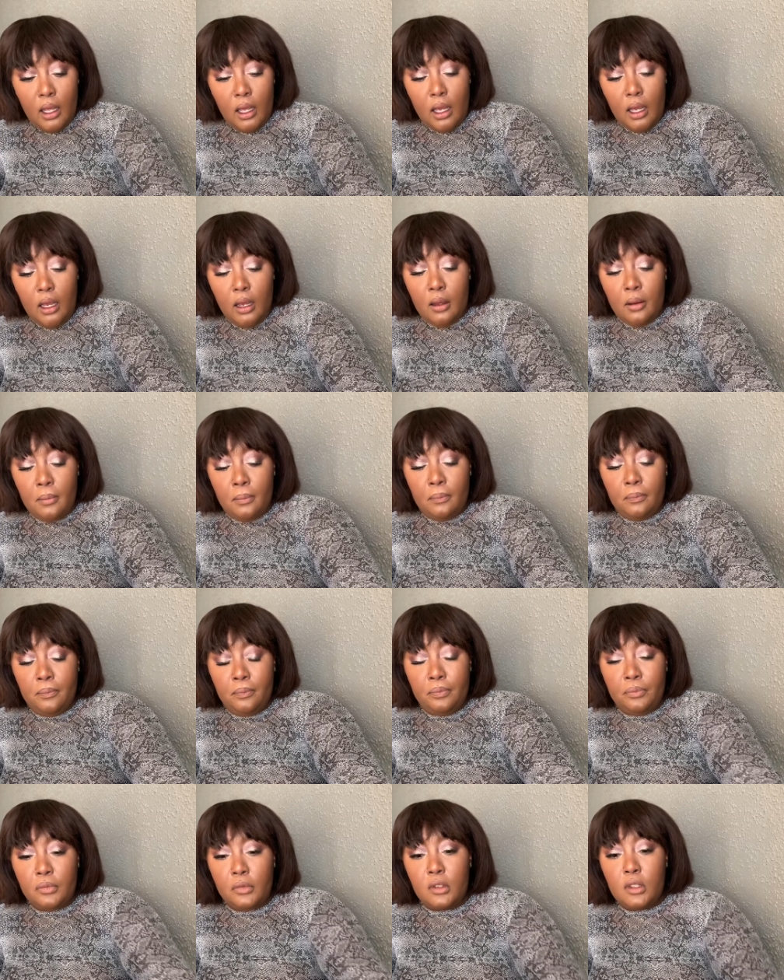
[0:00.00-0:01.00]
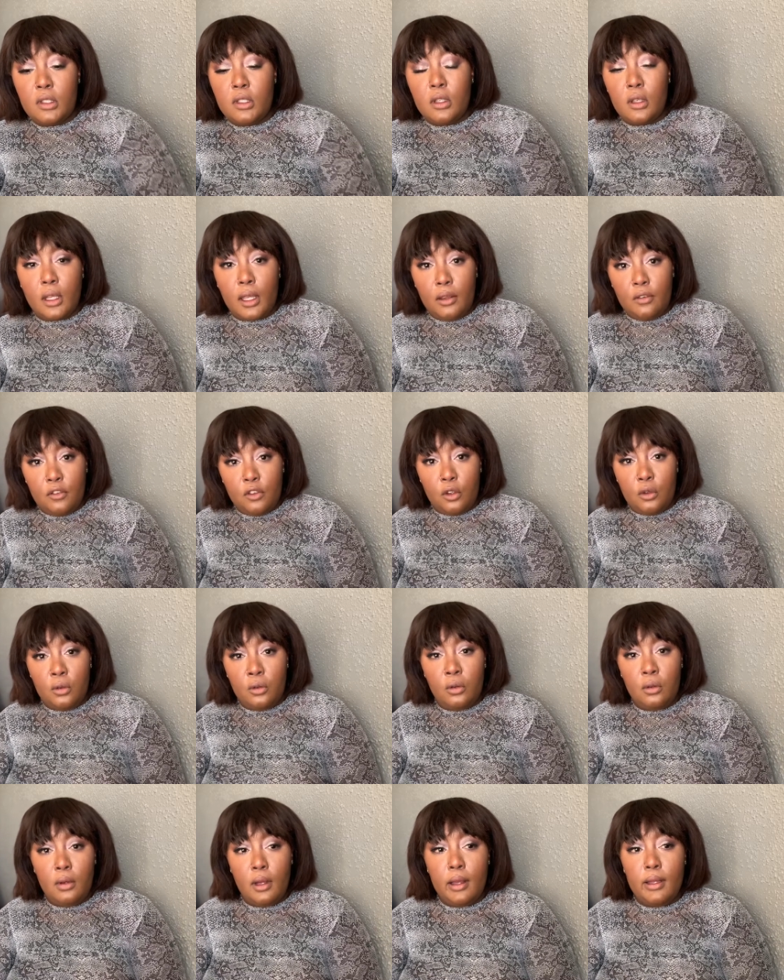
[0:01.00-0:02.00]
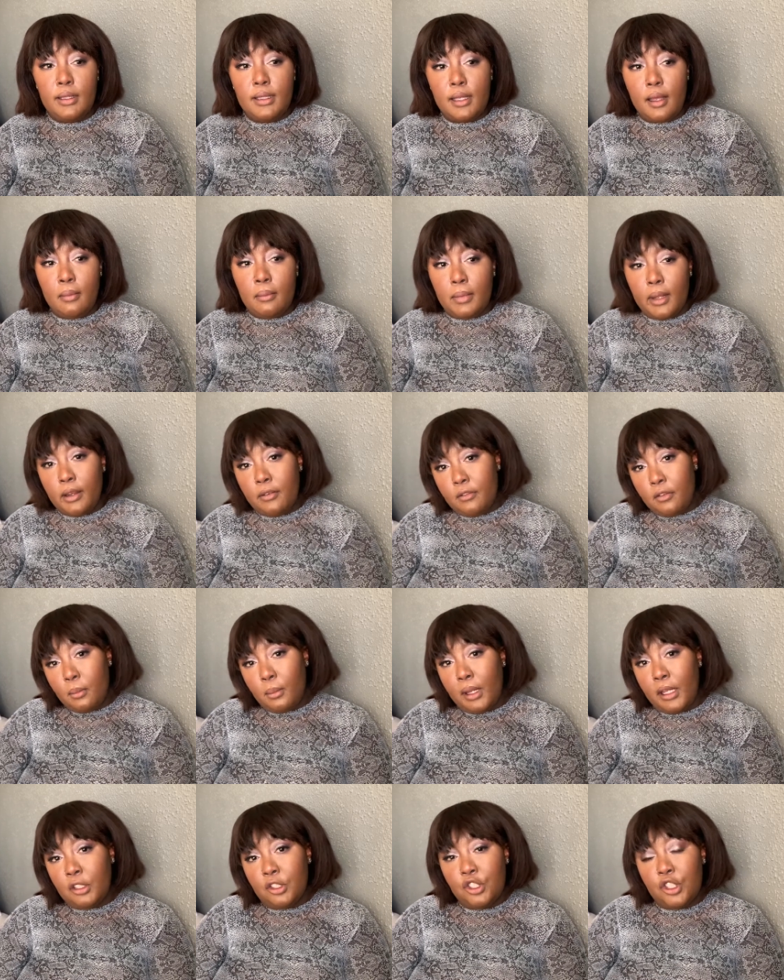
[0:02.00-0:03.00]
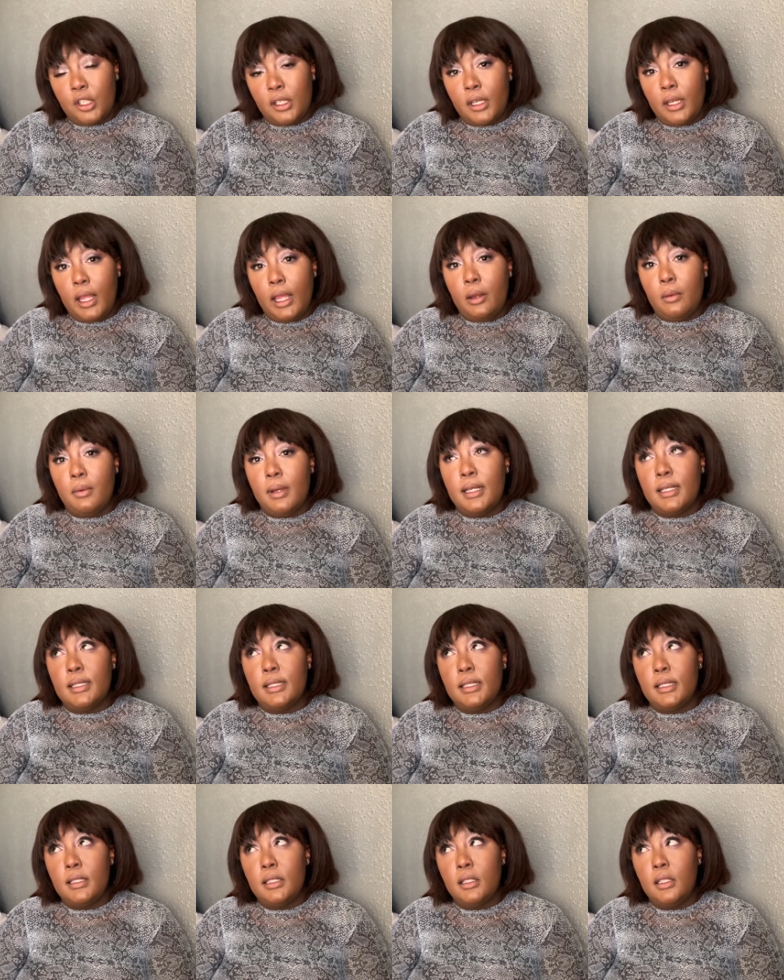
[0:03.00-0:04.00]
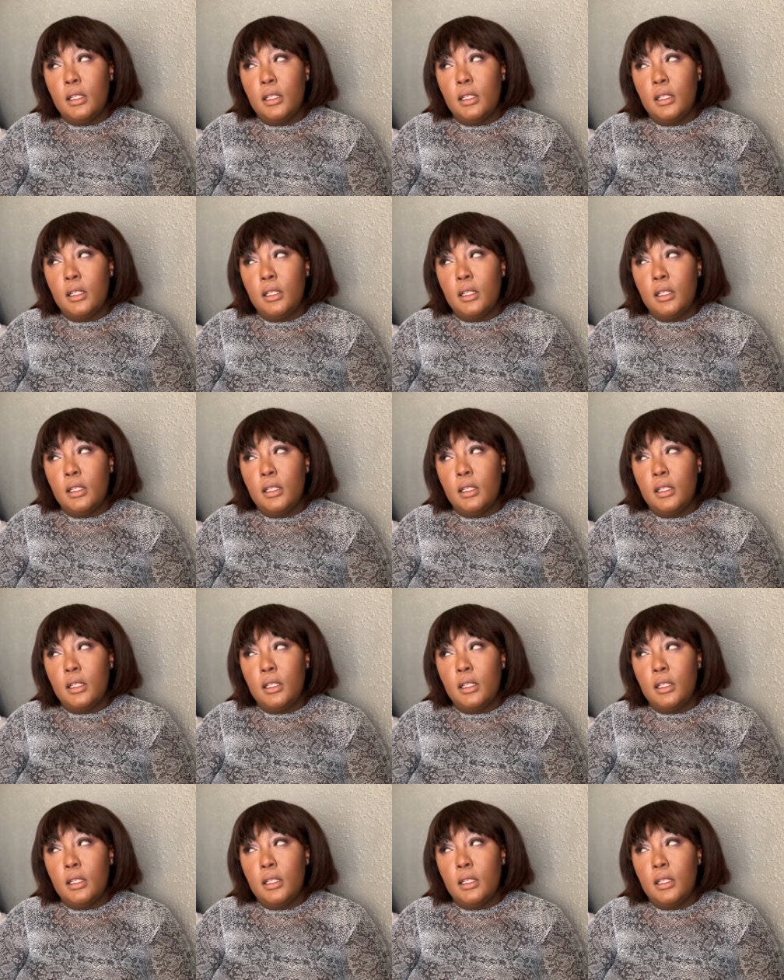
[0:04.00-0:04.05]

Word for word: Um, just to give you some information, it was,